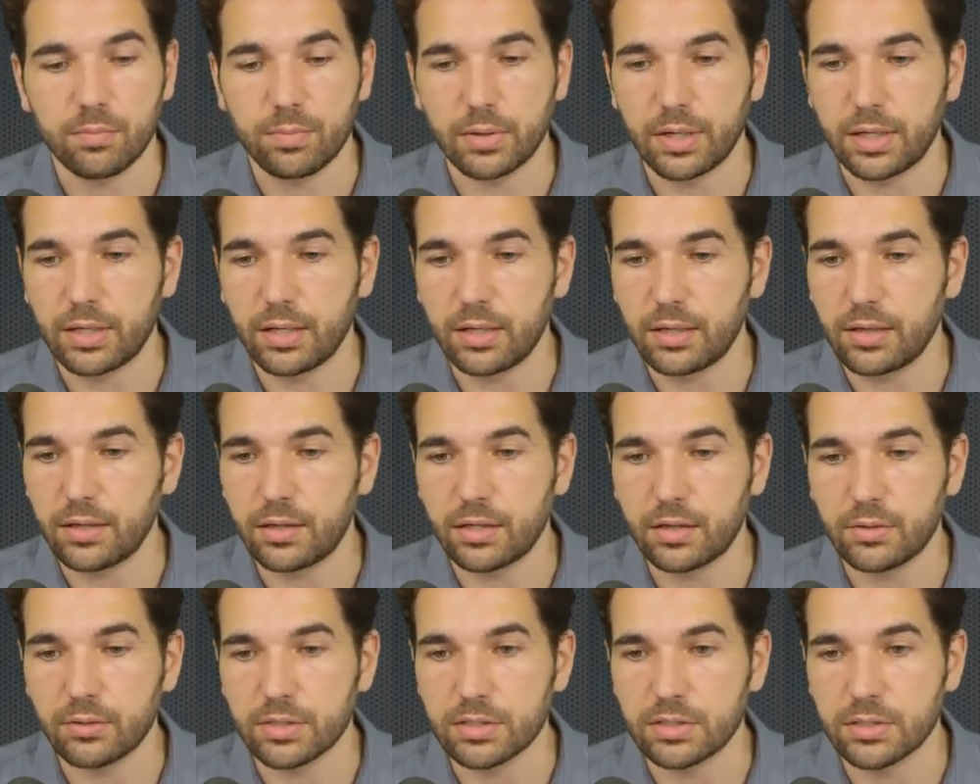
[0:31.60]
but
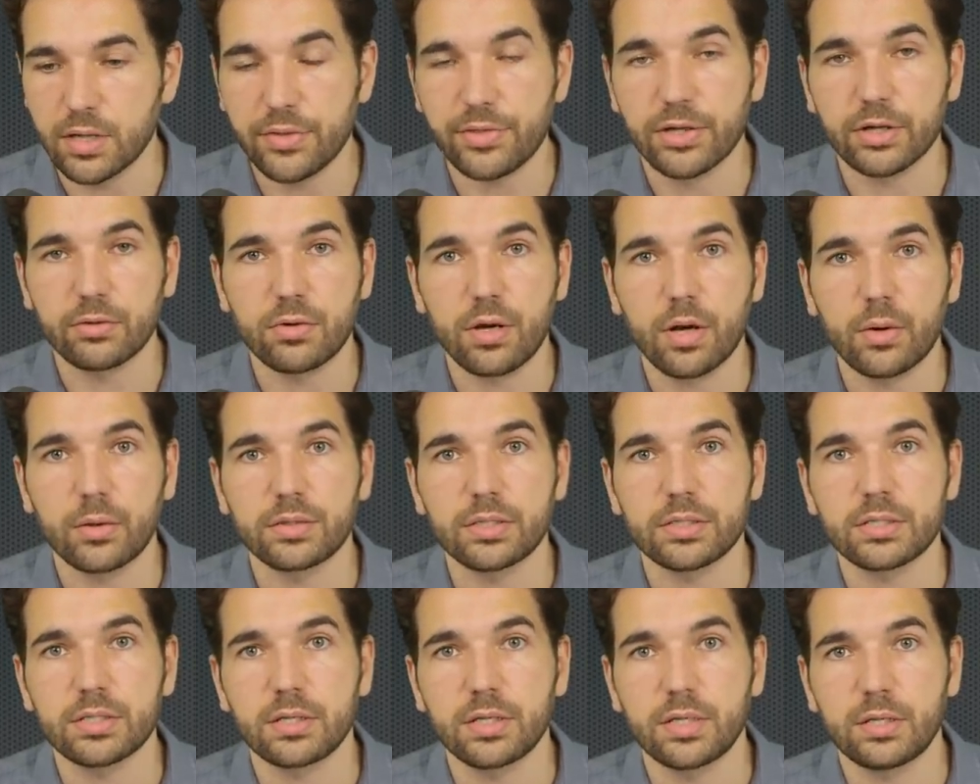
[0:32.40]
there is nothing wrong with
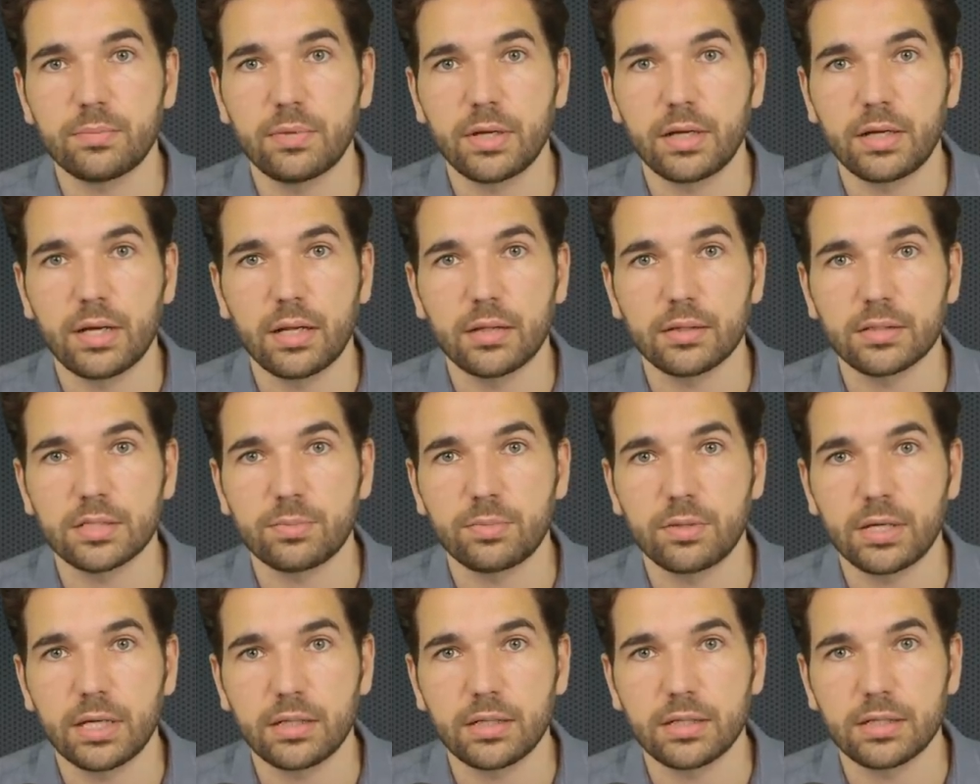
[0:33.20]
this clip, and I'll
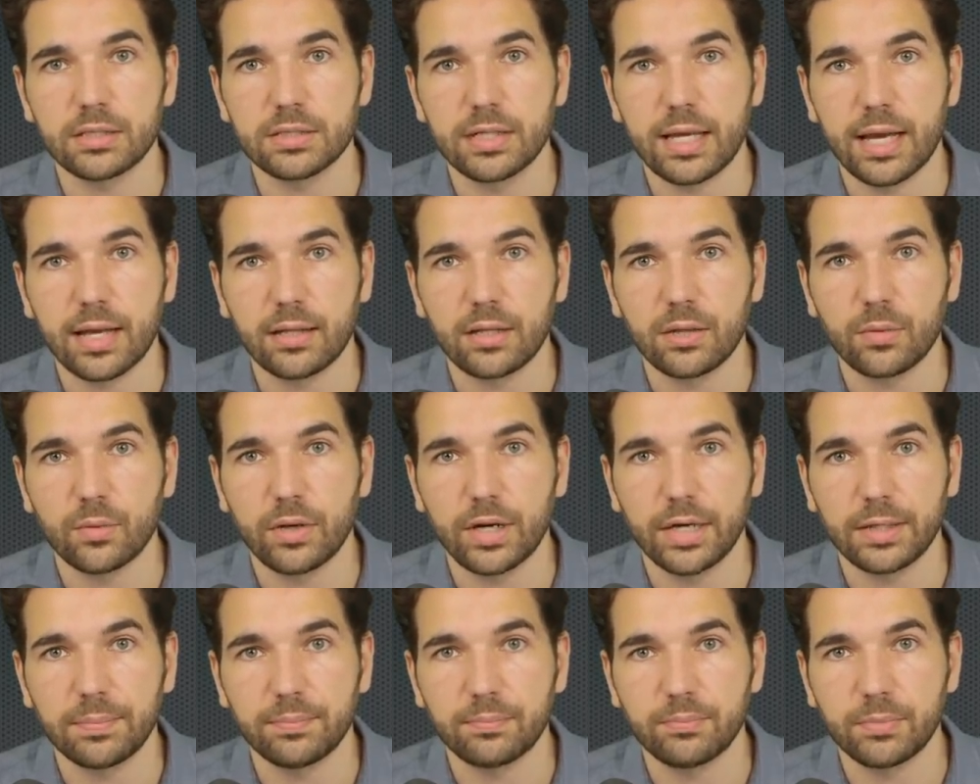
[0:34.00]
explain exactly
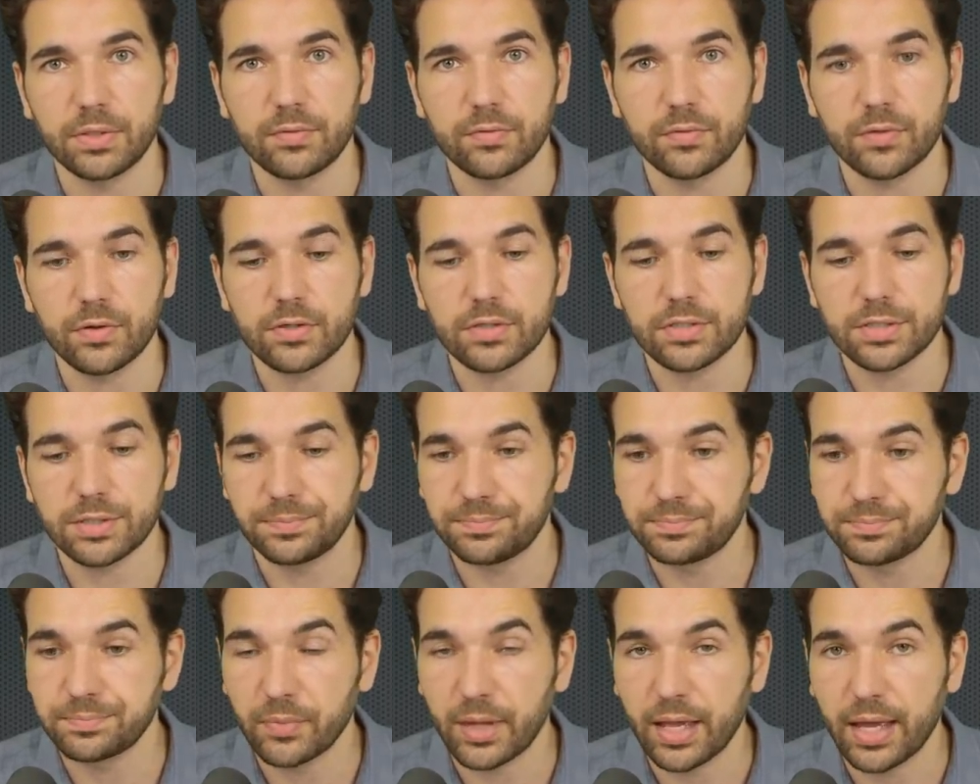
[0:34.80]
why. But first,
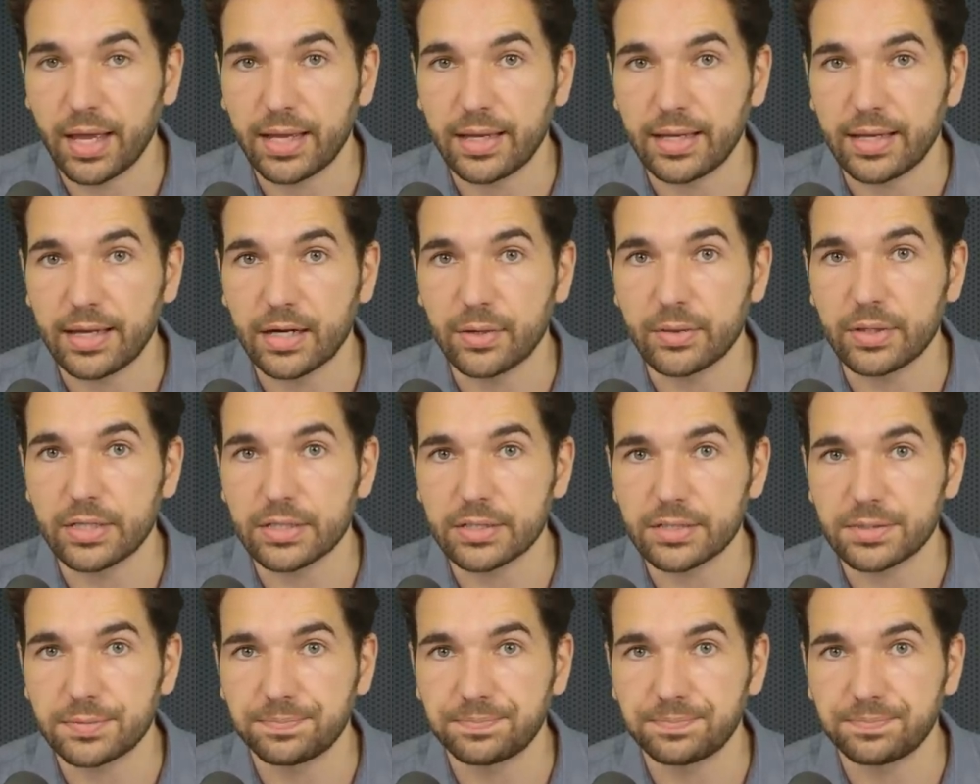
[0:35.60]
here it
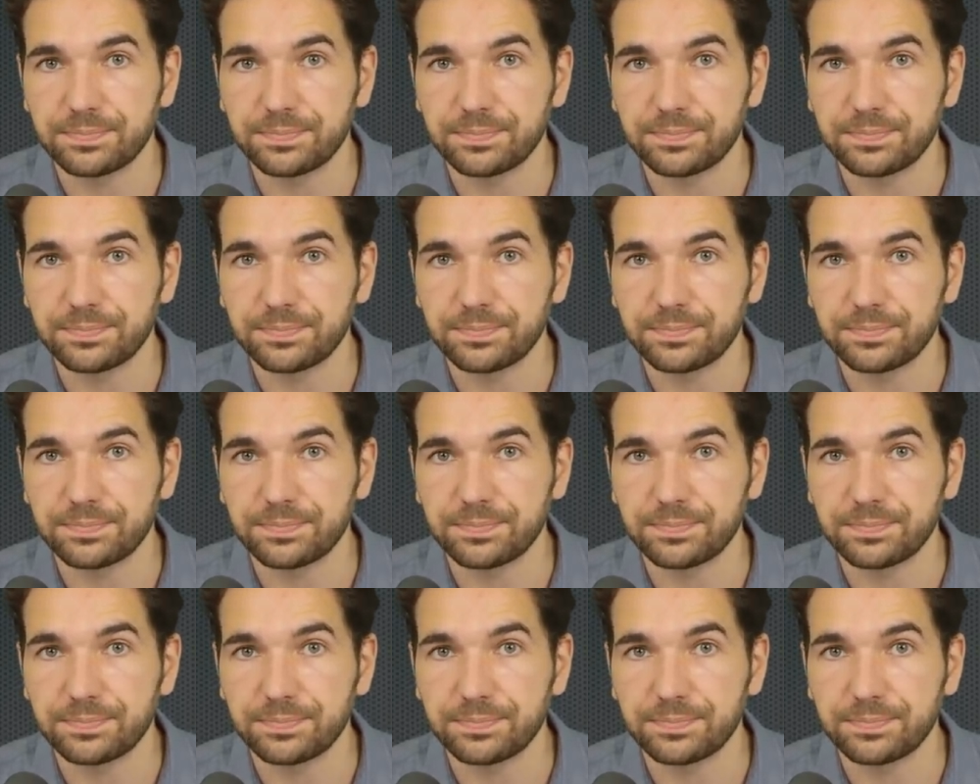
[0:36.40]
is.